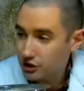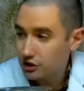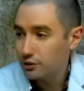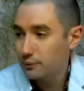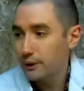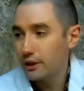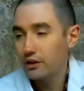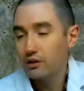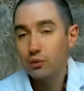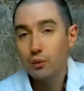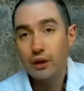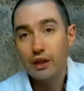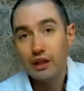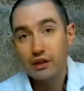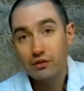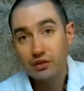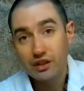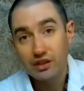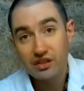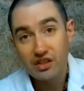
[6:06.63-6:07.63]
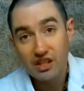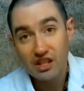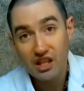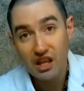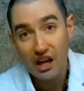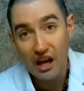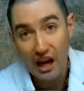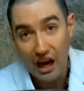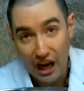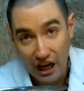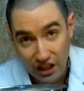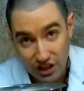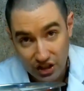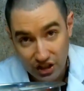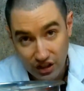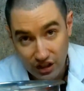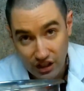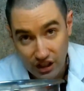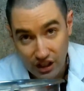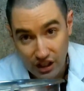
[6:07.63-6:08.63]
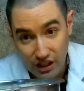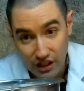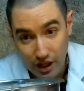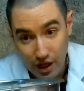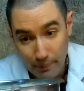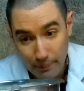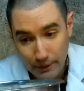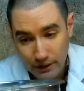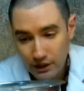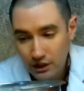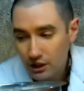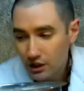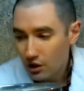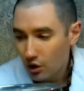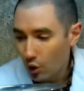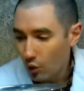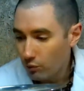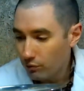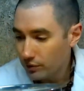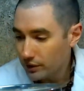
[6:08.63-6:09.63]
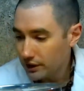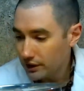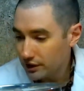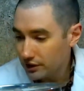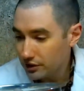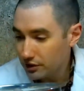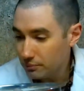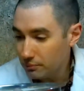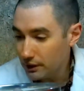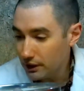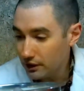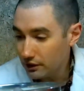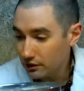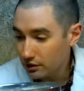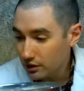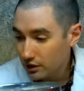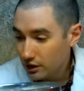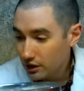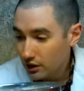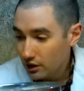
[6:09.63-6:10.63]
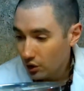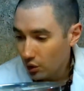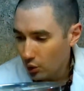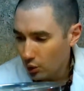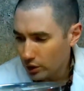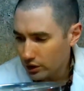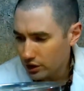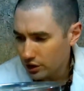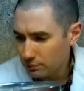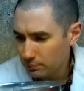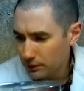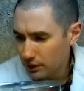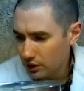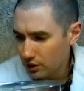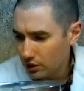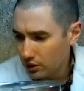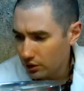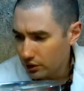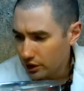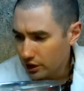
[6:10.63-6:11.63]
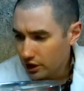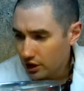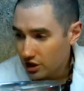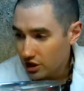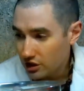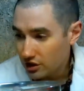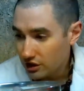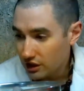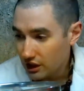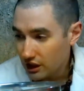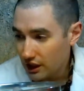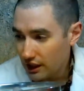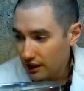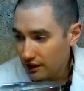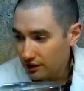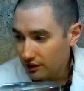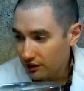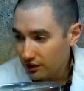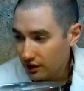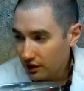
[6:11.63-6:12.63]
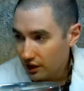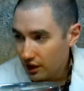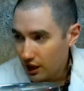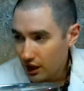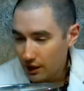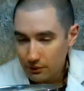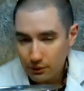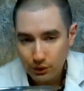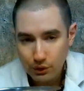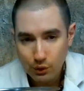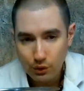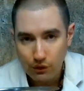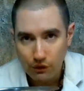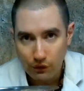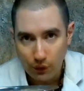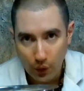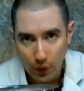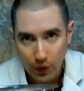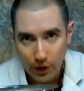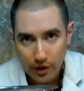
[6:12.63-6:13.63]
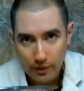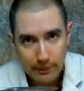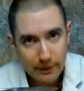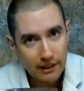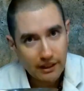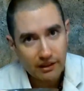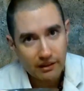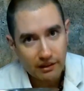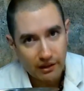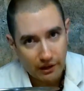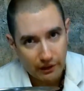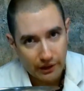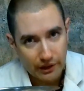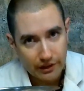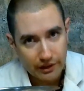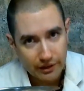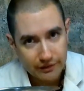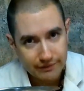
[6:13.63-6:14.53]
just a matter of waiting for this thing to actually heat up. Hopefully it doesn't melt or explode. Just in case, I'm going to avoid being near it.